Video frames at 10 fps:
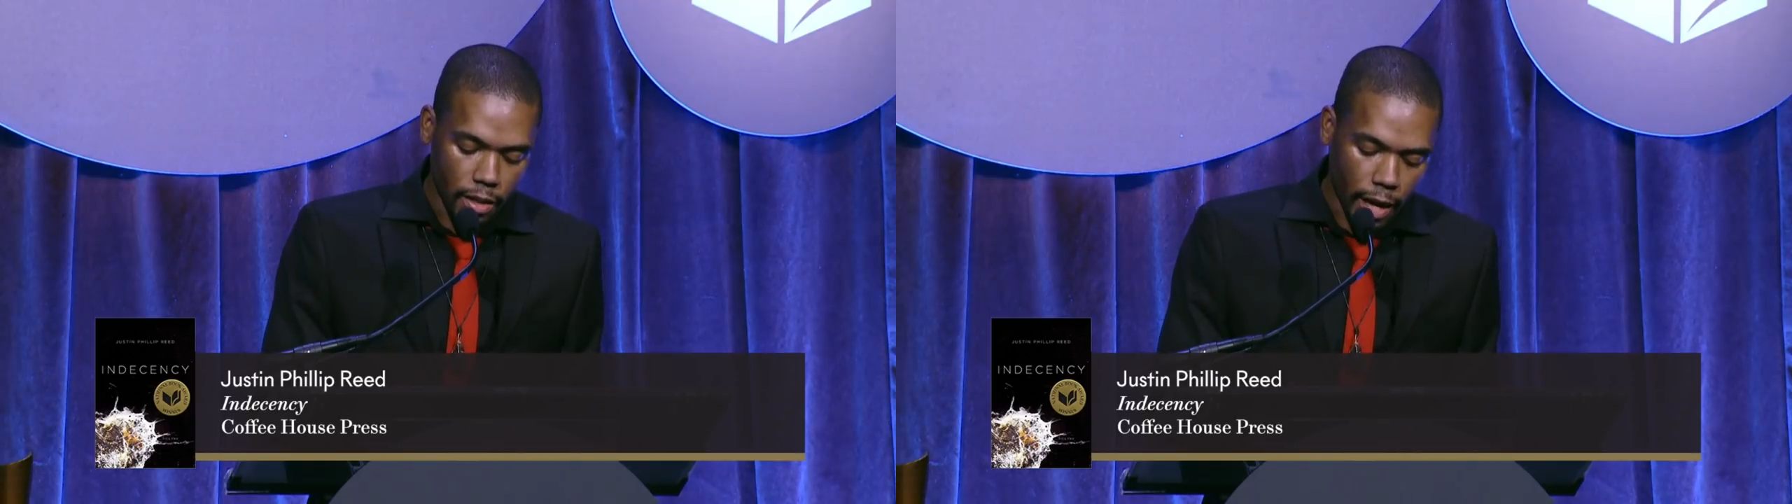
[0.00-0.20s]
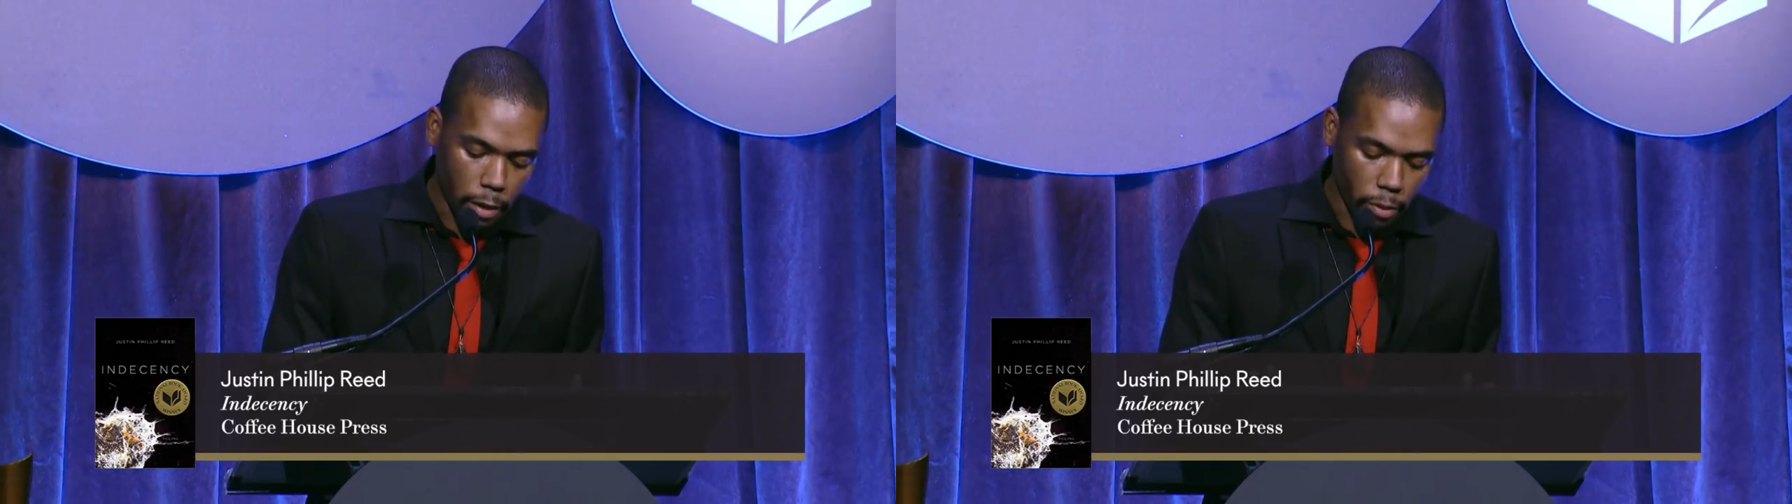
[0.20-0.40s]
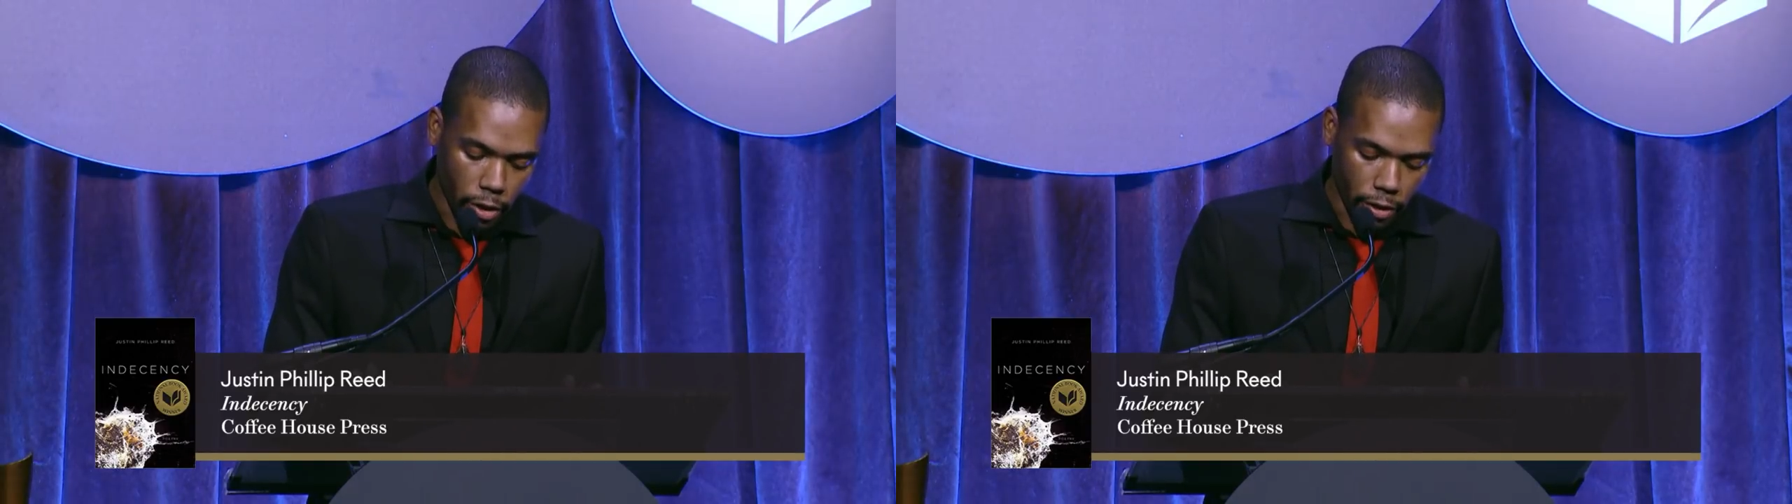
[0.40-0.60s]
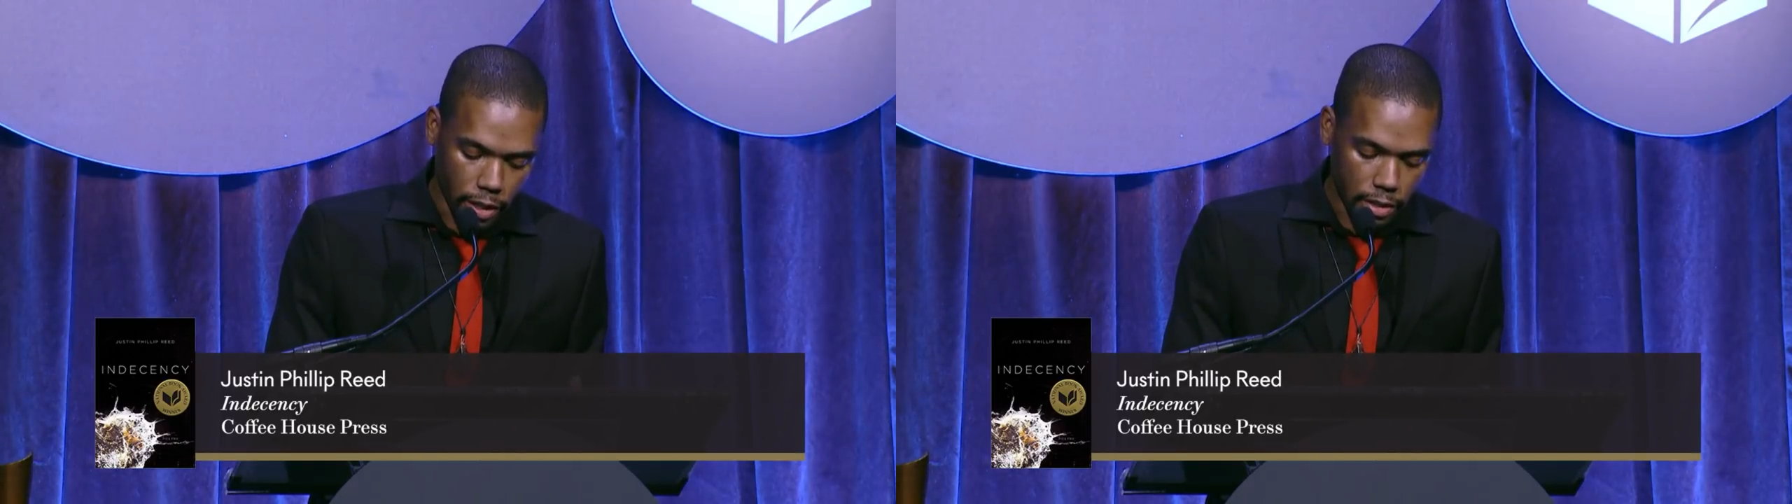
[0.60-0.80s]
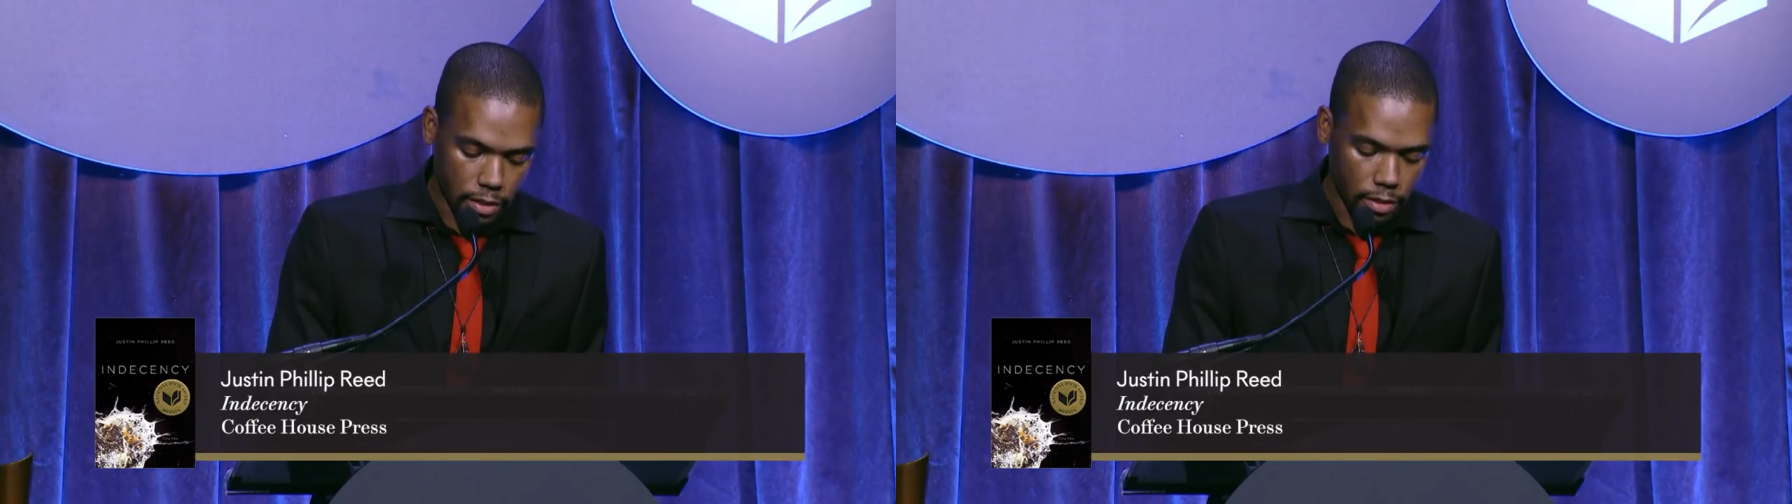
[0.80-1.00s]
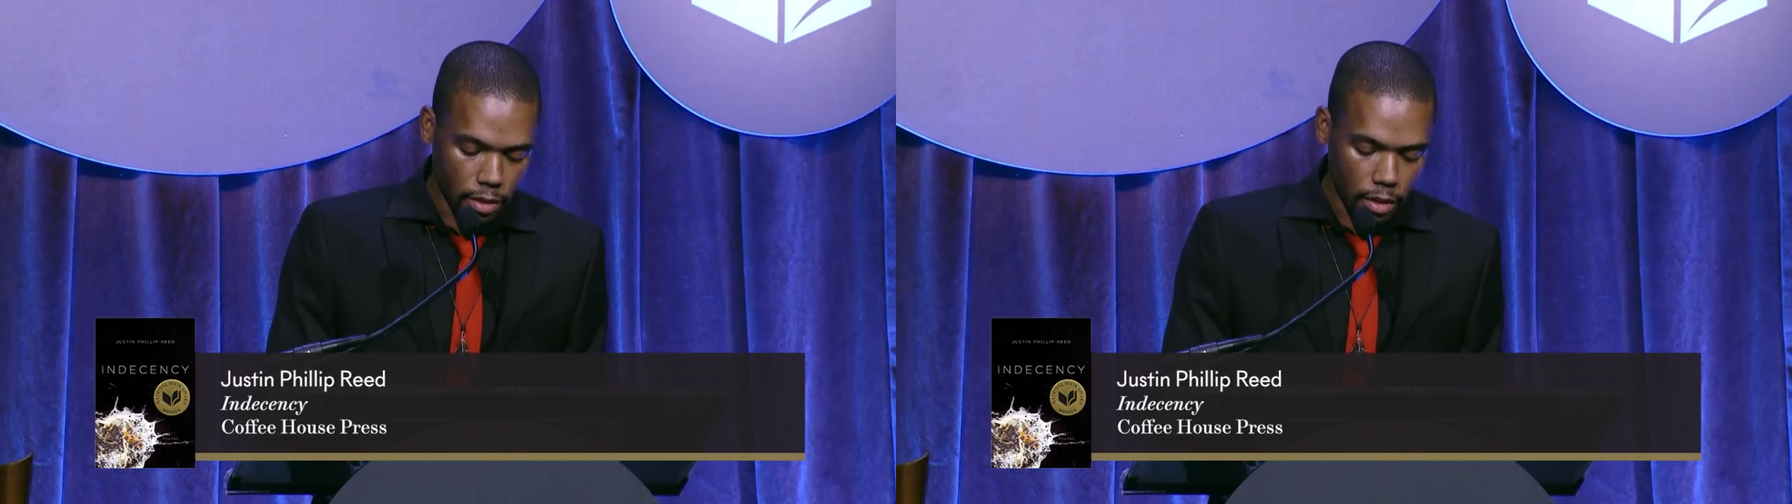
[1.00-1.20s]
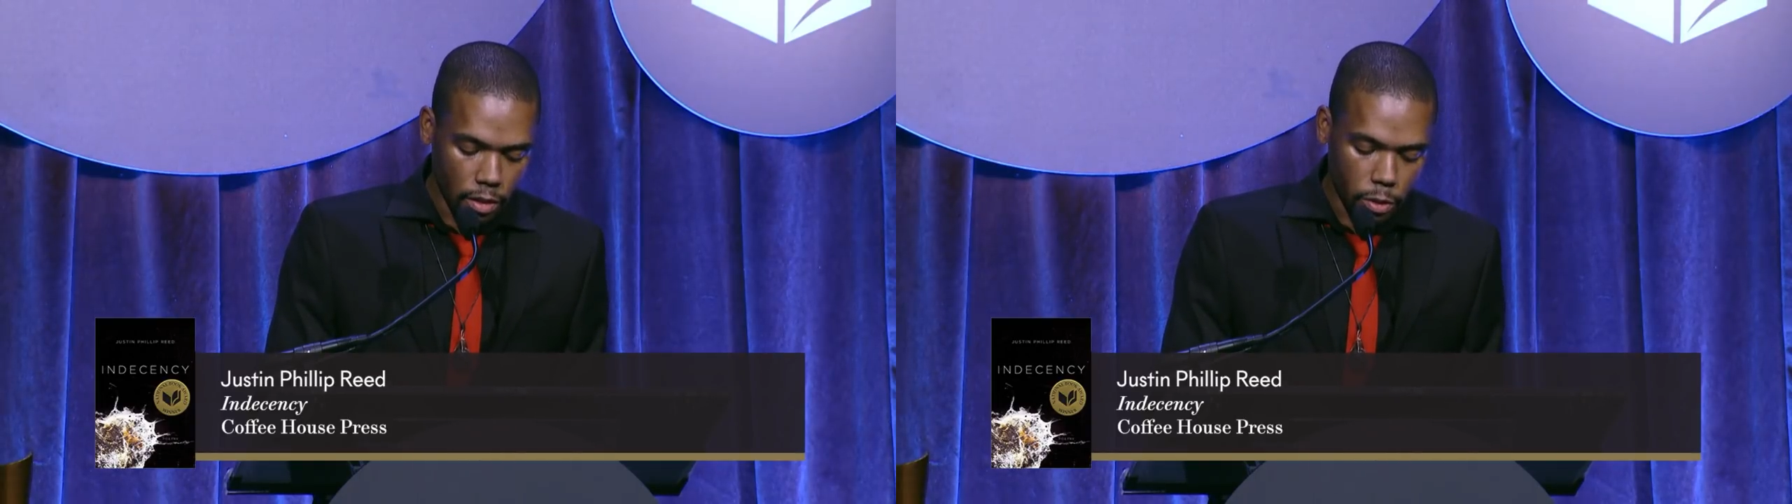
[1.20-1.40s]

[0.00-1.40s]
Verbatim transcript: libraries,